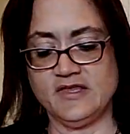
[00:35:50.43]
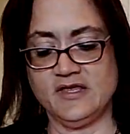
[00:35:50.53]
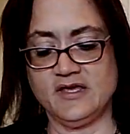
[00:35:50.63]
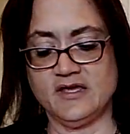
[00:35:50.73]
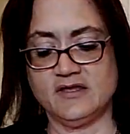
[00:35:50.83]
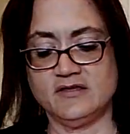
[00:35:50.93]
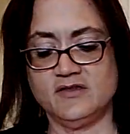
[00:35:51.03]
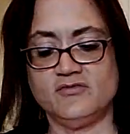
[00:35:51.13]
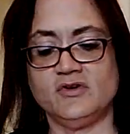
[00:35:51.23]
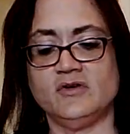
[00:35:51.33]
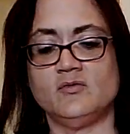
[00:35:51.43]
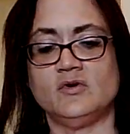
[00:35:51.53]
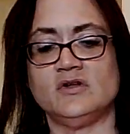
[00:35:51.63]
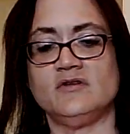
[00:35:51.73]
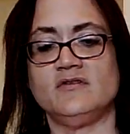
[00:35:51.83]
Yeah, the Three of
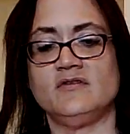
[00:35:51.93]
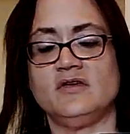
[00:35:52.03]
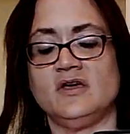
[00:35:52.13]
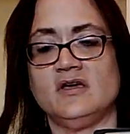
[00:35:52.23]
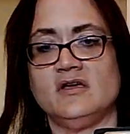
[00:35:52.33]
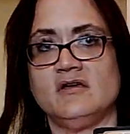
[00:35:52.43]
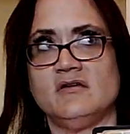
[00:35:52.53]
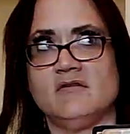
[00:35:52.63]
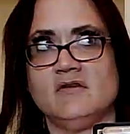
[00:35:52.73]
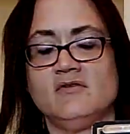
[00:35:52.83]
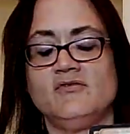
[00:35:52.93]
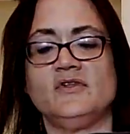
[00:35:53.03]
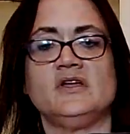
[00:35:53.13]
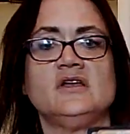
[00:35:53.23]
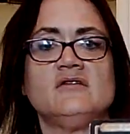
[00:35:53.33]
Wands. Your
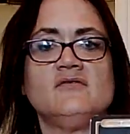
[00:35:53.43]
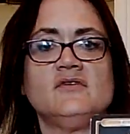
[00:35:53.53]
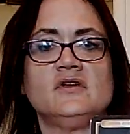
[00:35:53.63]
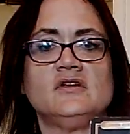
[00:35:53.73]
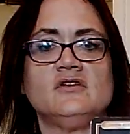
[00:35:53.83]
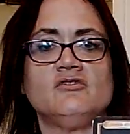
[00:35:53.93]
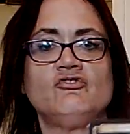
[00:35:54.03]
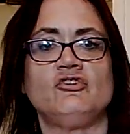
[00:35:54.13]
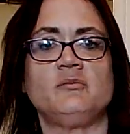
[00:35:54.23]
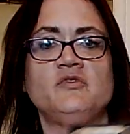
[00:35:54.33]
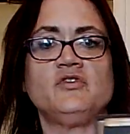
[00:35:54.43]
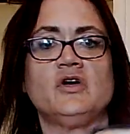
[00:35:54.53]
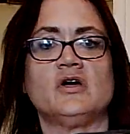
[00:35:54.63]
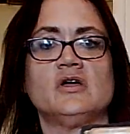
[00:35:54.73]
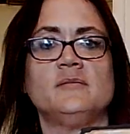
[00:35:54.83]
feeling of your ship's
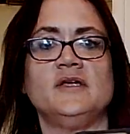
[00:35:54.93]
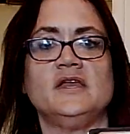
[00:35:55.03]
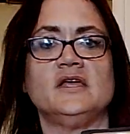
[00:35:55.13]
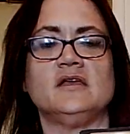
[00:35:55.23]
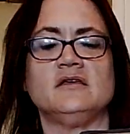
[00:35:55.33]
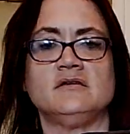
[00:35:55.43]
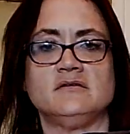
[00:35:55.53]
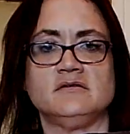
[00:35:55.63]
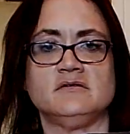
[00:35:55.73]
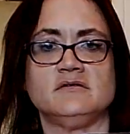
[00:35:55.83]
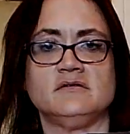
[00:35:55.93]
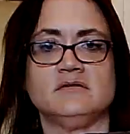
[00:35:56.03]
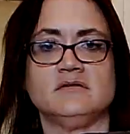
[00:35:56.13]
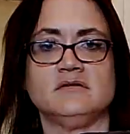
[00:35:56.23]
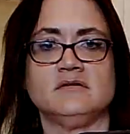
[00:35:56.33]
not coming in.
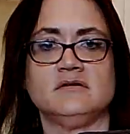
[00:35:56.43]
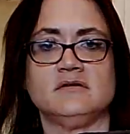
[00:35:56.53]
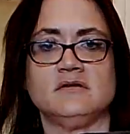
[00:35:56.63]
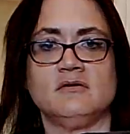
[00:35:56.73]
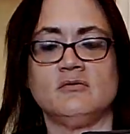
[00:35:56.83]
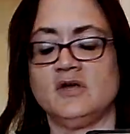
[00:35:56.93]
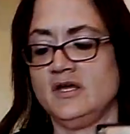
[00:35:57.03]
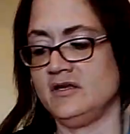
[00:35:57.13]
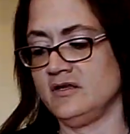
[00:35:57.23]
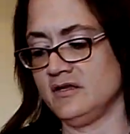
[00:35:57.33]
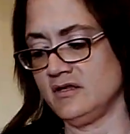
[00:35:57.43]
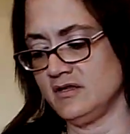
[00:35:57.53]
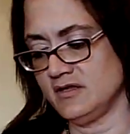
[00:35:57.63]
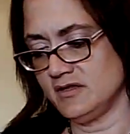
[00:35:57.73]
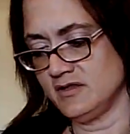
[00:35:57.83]
All right.
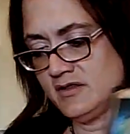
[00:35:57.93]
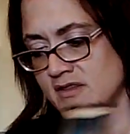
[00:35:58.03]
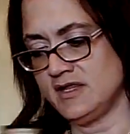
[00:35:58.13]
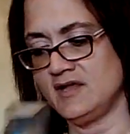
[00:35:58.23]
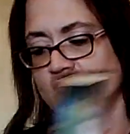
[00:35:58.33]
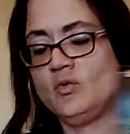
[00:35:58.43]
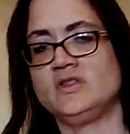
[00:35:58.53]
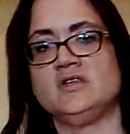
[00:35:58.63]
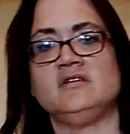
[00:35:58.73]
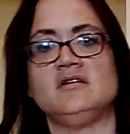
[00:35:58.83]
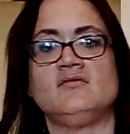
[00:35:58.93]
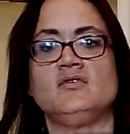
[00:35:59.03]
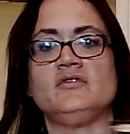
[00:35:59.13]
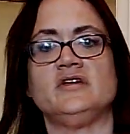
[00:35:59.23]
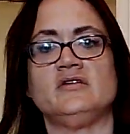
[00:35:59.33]
That's what the
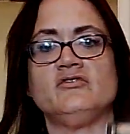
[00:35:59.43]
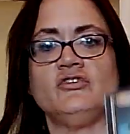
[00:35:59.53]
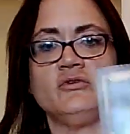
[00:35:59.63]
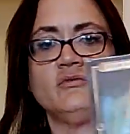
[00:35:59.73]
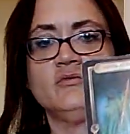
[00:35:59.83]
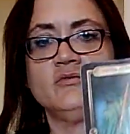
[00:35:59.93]
devil tells you.